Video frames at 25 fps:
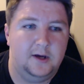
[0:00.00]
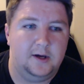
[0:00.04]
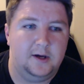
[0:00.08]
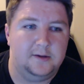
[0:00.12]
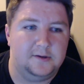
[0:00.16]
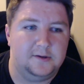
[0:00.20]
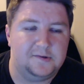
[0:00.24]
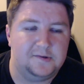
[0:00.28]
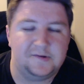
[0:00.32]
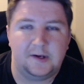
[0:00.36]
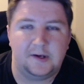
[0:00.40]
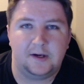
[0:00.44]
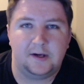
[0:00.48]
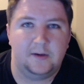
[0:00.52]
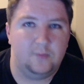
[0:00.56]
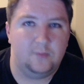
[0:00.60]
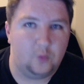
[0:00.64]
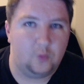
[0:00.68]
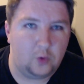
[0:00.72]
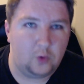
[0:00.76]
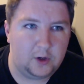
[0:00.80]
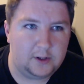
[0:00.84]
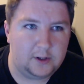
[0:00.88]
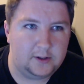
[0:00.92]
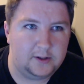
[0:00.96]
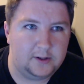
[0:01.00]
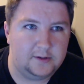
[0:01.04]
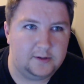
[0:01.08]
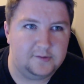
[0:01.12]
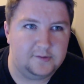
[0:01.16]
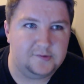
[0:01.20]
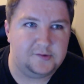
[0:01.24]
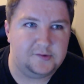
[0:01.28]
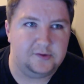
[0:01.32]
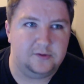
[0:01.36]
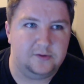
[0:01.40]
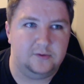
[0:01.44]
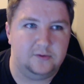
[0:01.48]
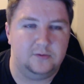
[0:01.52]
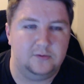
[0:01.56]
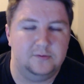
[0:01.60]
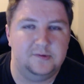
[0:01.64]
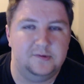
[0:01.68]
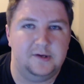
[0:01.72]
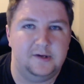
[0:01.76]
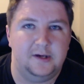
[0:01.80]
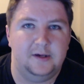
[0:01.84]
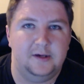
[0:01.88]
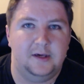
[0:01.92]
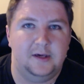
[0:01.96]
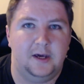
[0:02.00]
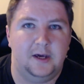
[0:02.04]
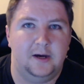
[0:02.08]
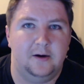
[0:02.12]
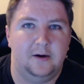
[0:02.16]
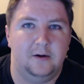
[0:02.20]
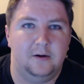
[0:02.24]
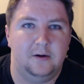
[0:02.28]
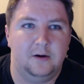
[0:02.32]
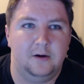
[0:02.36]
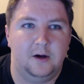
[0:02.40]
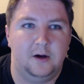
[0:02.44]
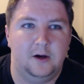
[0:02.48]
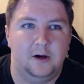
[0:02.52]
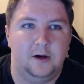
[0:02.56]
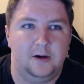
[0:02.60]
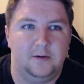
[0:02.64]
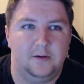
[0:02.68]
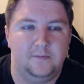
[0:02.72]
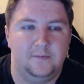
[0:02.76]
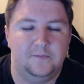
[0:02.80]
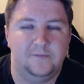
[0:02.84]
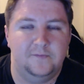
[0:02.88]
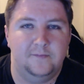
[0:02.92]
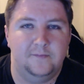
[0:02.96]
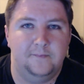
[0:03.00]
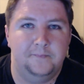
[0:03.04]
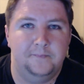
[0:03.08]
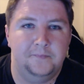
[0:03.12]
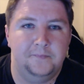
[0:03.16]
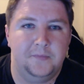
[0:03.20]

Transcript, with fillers: and the second one to take care of